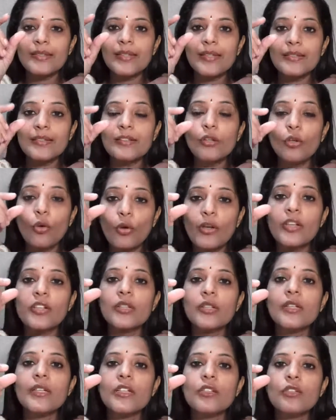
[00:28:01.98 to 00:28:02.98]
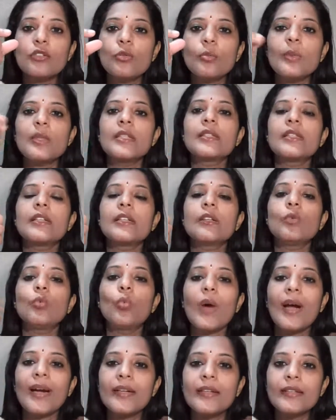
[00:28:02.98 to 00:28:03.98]
place. That's the location needs to be seen.
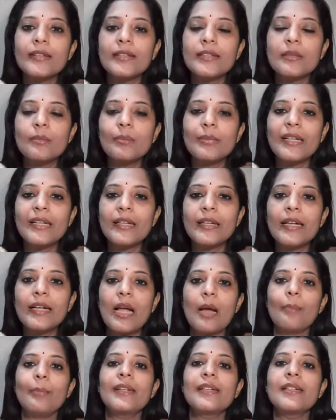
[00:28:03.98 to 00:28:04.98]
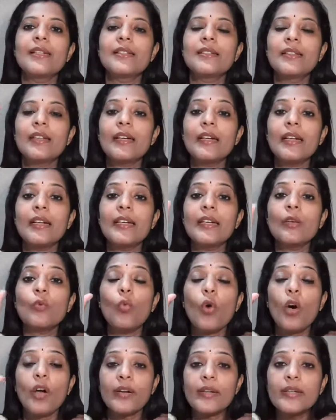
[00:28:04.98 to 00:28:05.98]
Why did this bleeding happen? Is there any
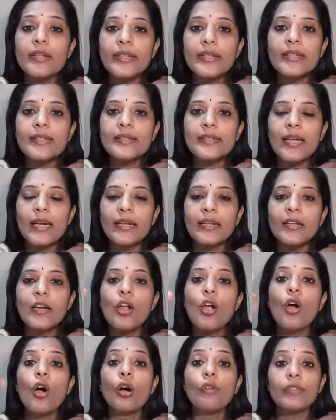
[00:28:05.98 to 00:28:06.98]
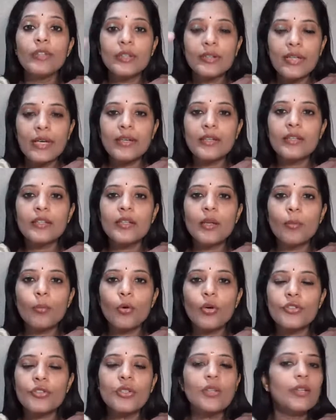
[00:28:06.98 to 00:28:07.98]
warranting sign of a threatened
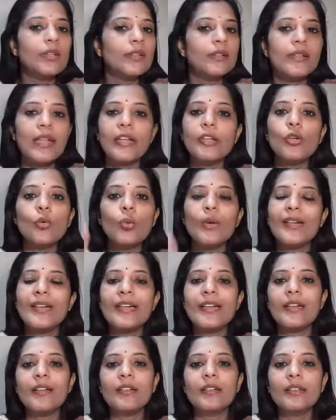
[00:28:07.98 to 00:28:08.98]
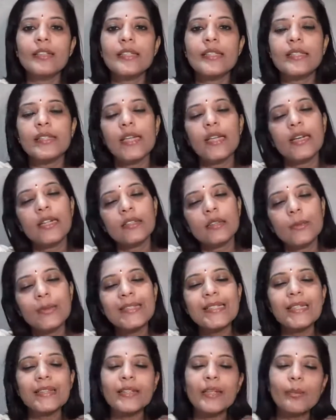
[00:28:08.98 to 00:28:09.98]
abortion? Then you would need an early scan.
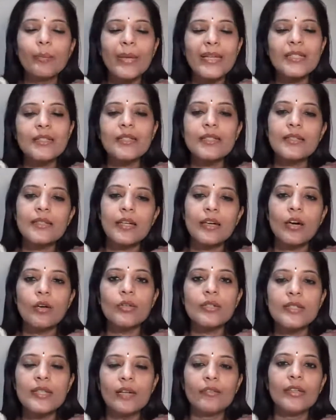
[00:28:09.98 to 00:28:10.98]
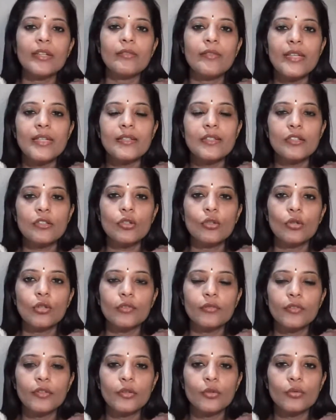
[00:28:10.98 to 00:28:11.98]
Otherwise, I think best is around 7 weeks is
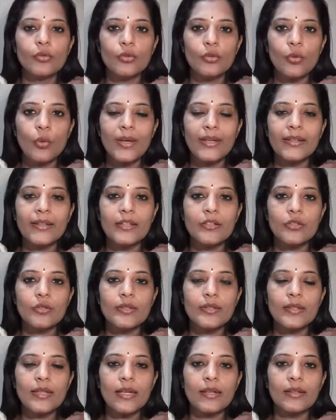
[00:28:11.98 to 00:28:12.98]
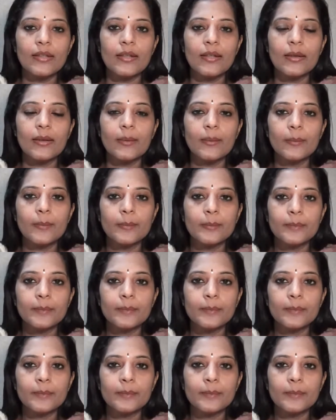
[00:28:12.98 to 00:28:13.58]
good for you to go and get your scan done.